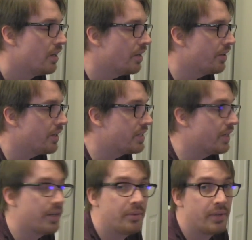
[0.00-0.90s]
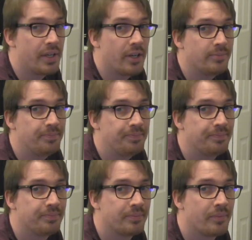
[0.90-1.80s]
I tell you right now,
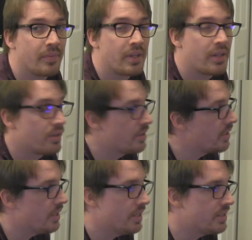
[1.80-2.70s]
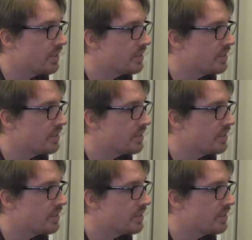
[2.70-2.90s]
it's